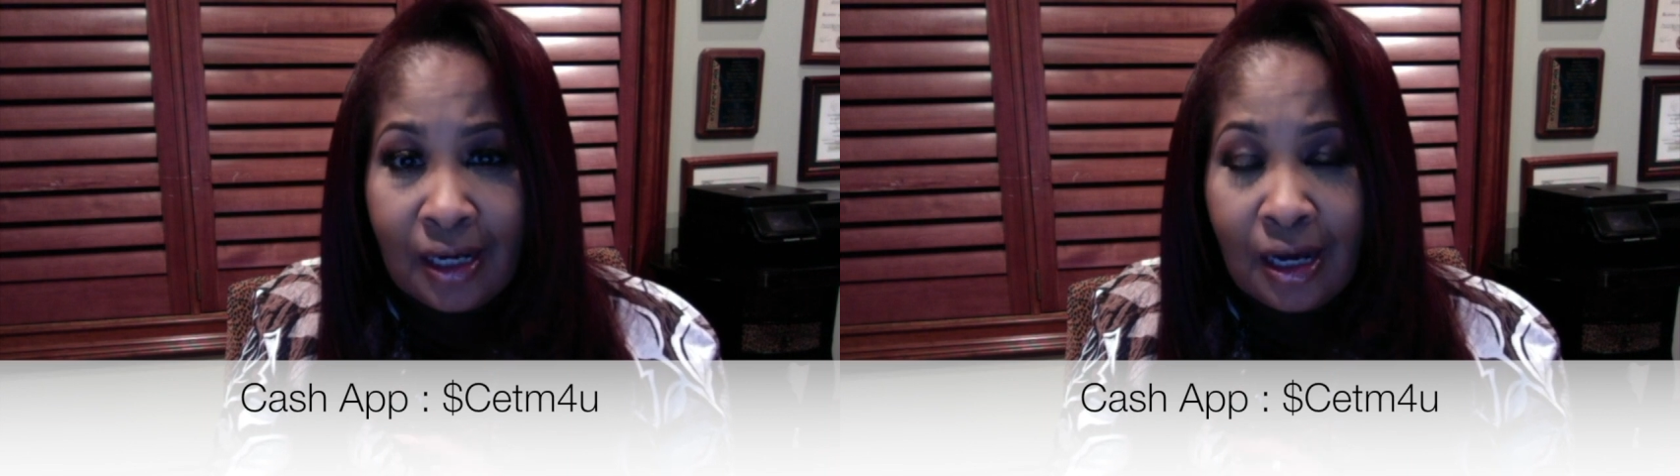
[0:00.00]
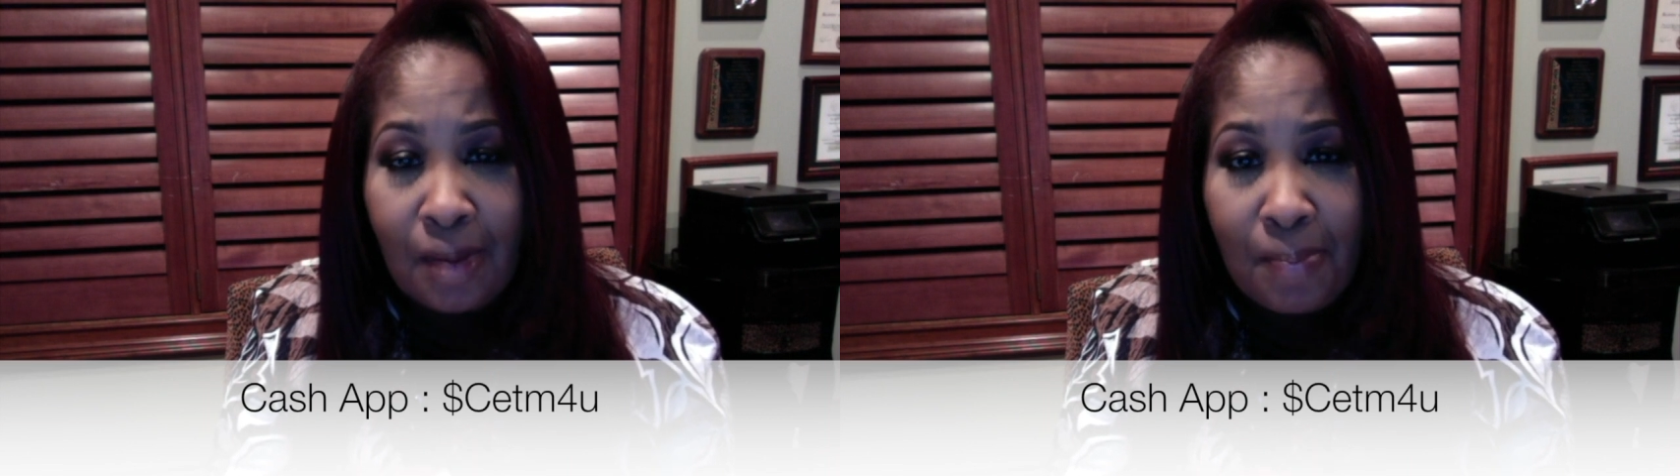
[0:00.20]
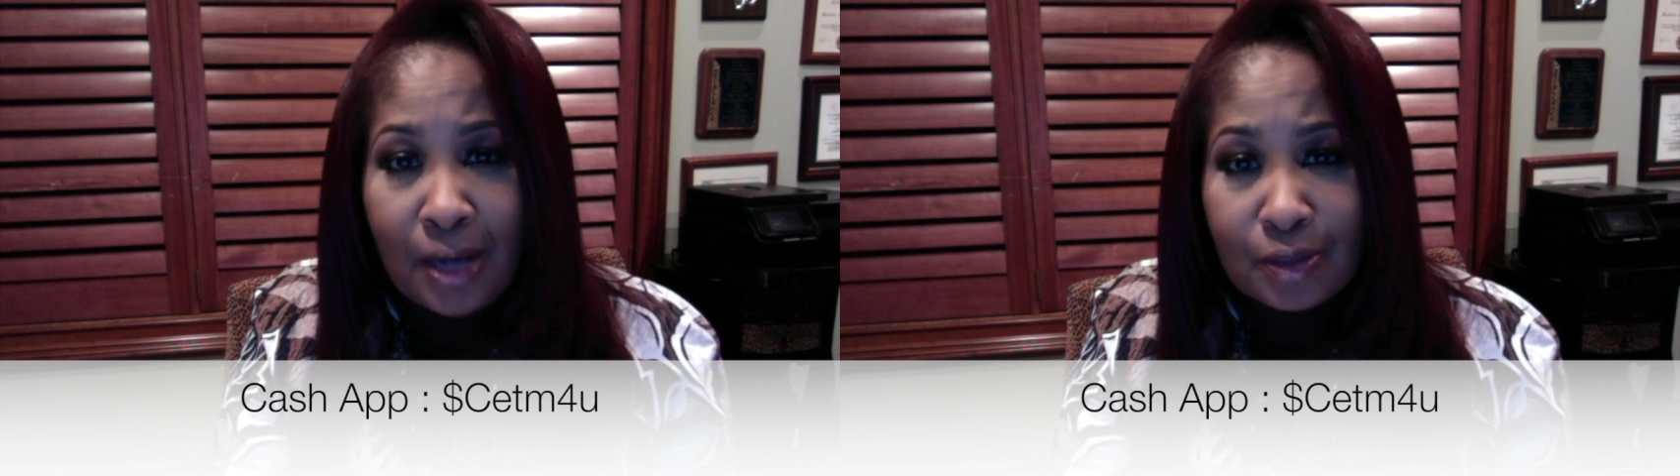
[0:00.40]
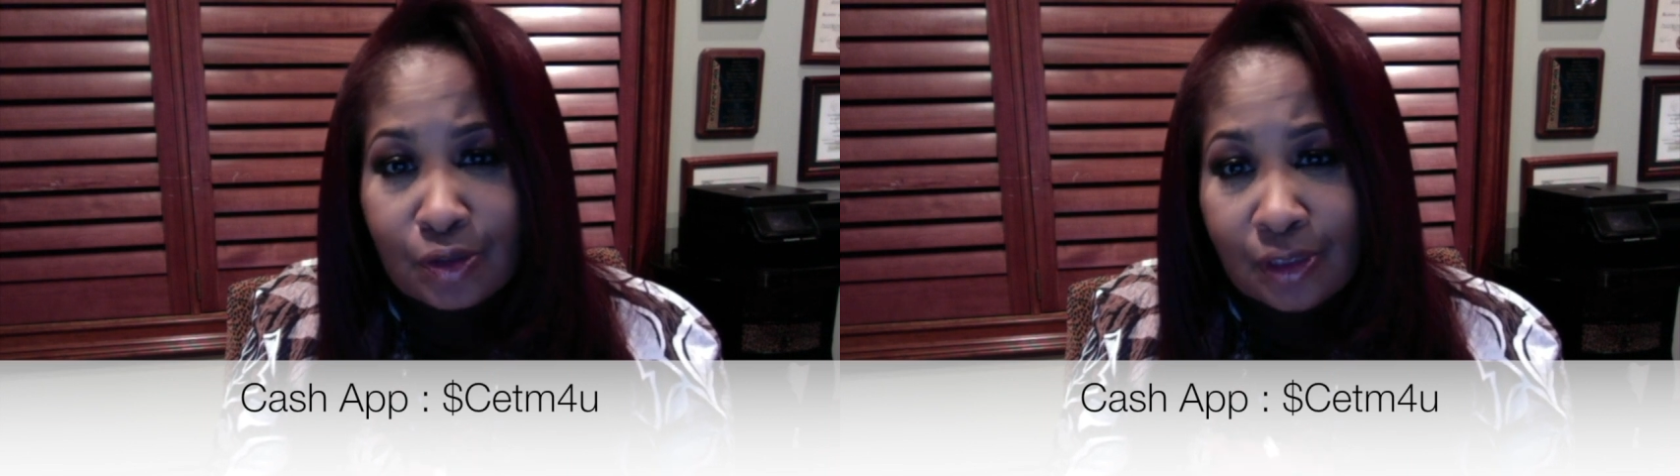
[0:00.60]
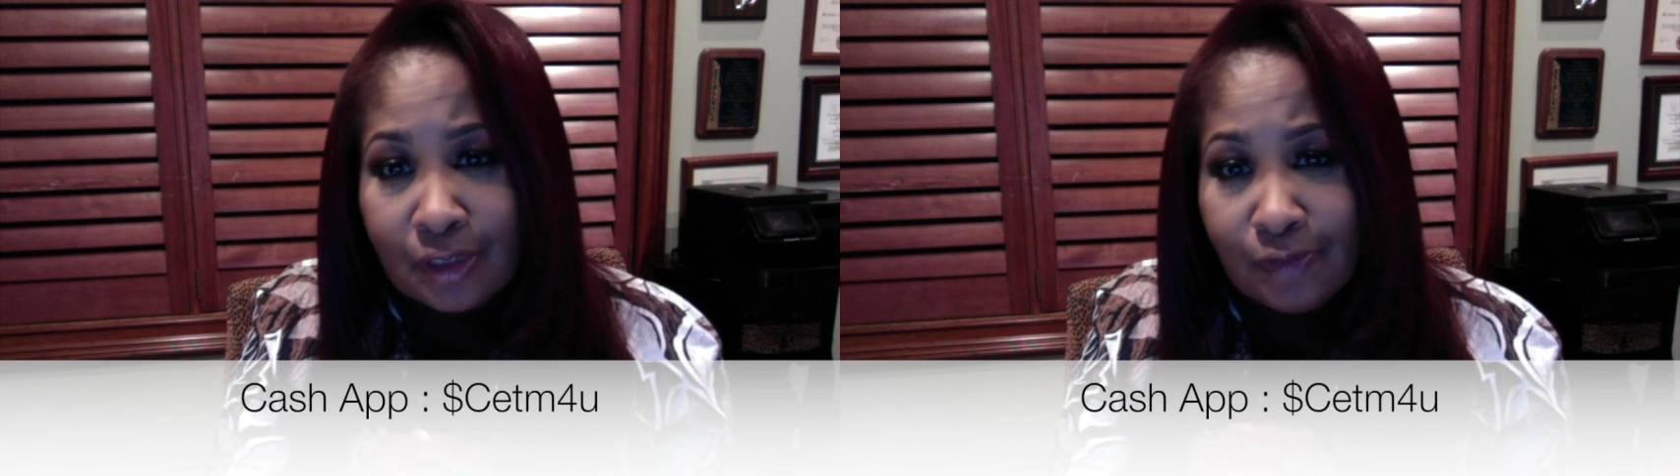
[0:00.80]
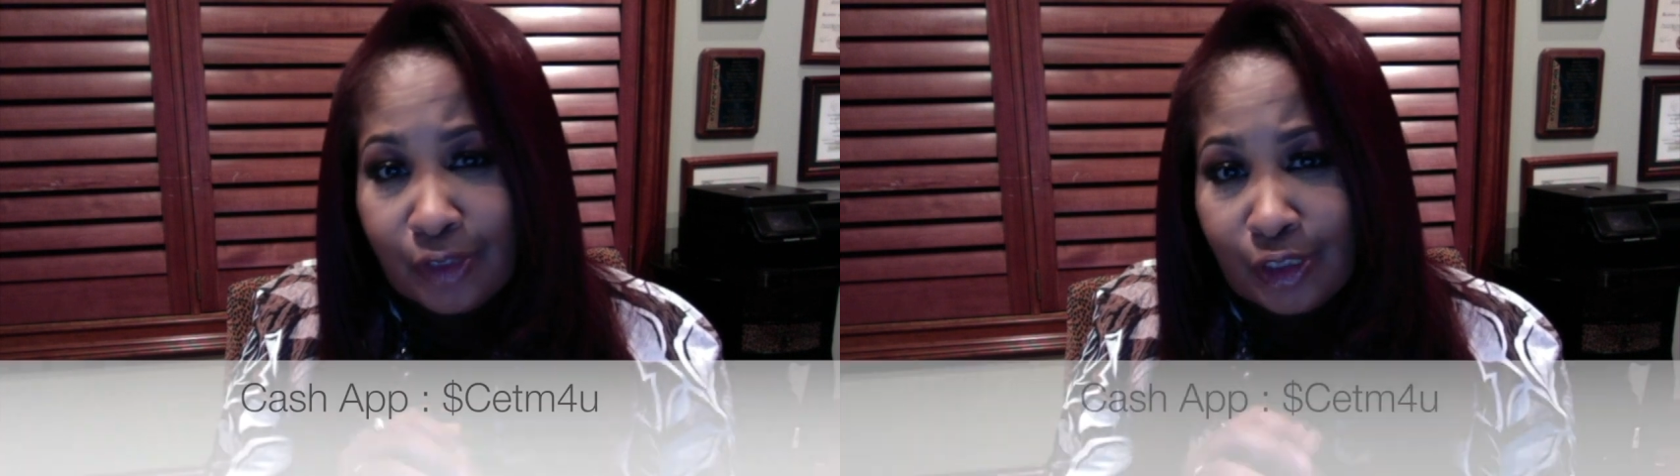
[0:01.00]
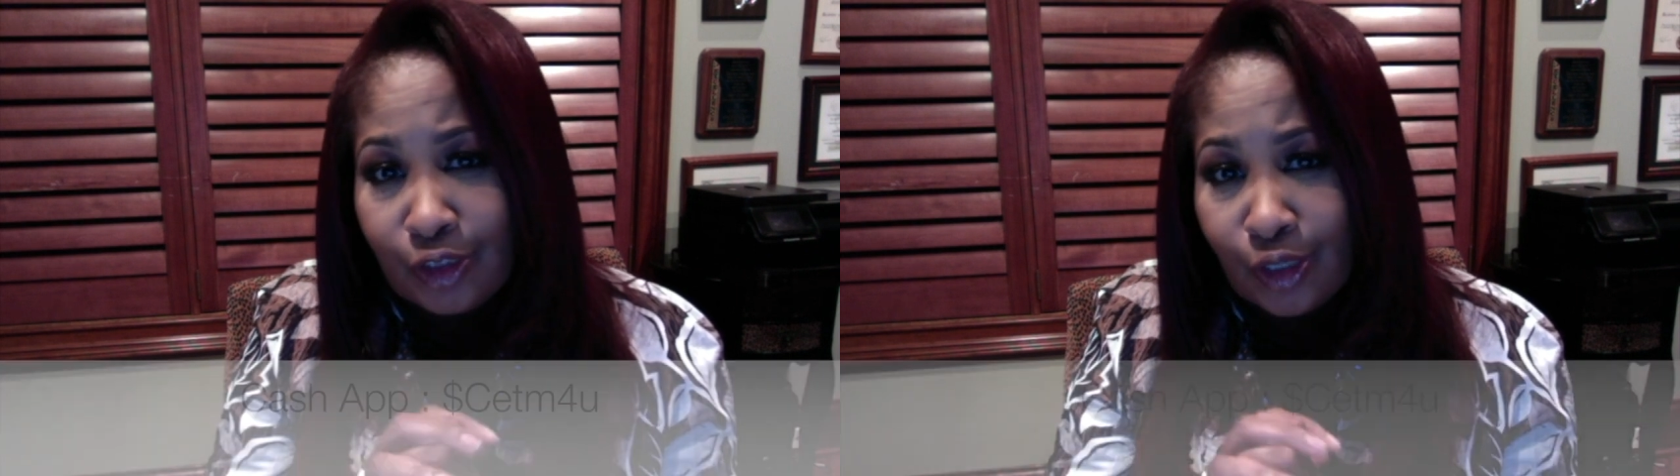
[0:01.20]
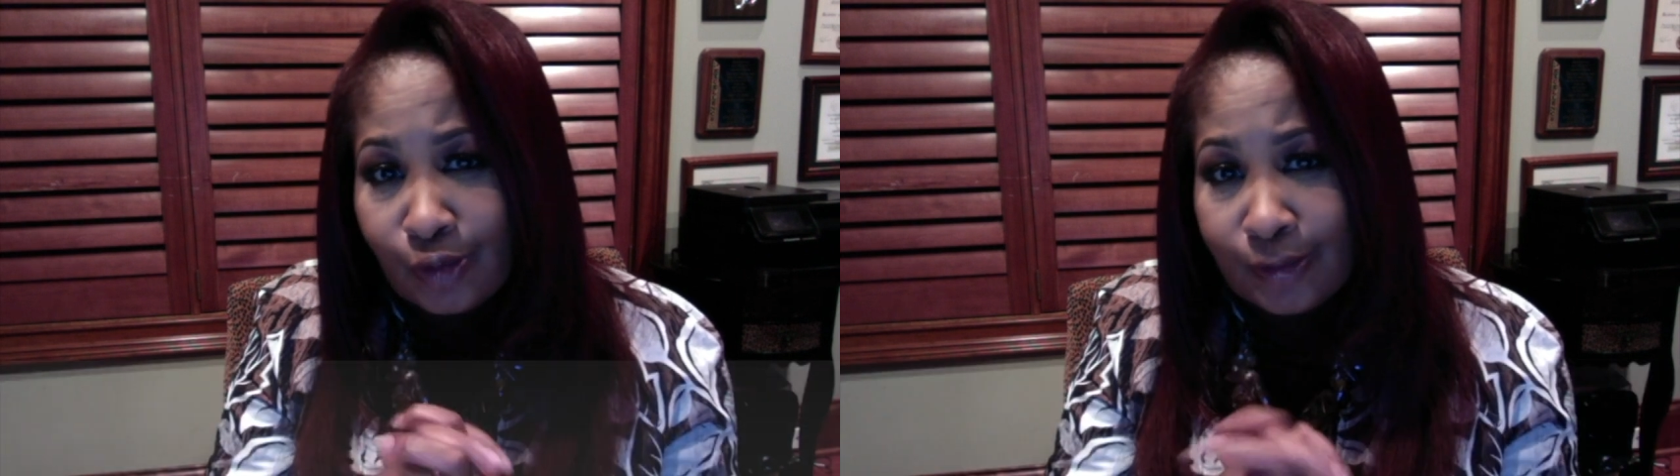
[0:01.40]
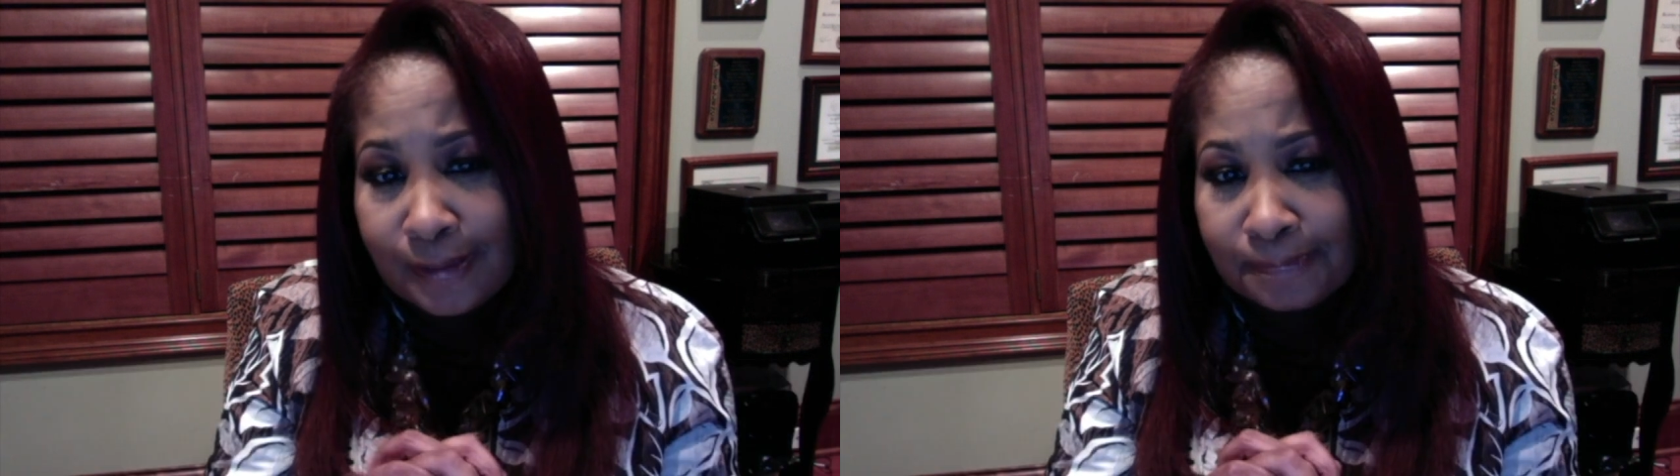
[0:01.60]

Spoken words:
Apostle Clifford E. Turner.